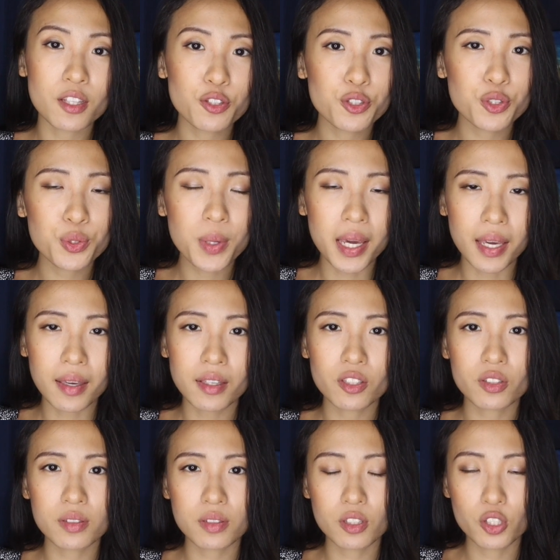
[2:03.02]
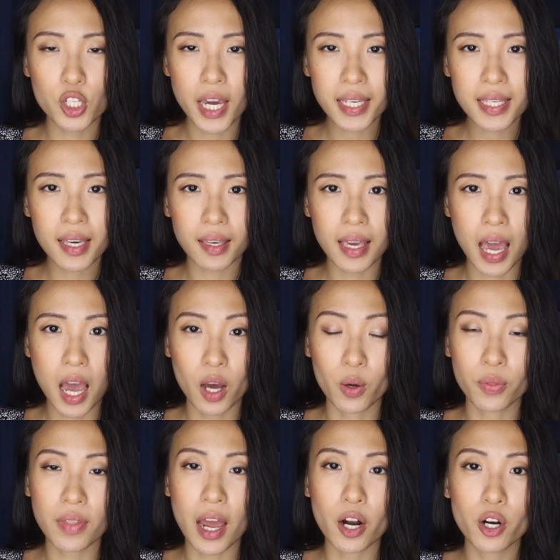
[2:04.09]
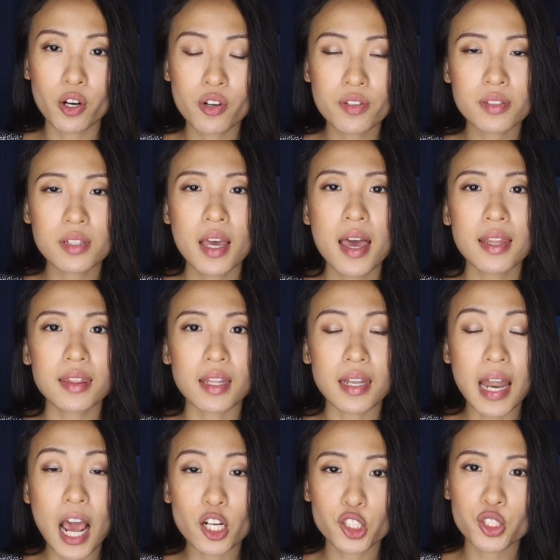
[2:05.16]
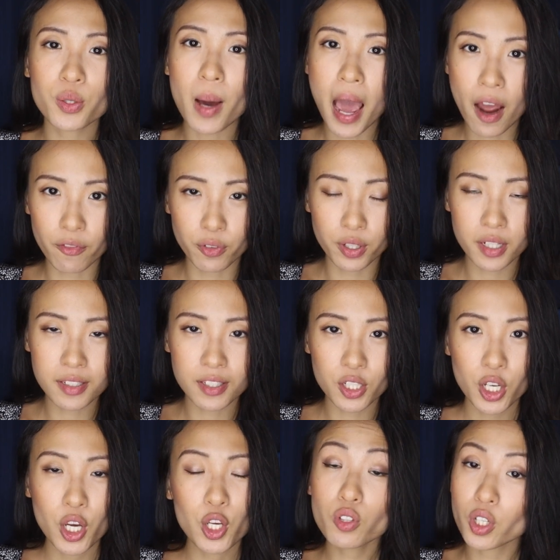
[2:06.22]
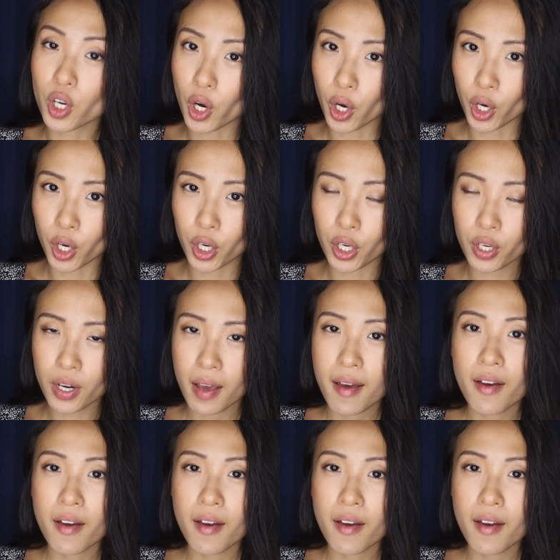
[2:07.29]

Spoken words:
into a checking account that earns the national average, you could earn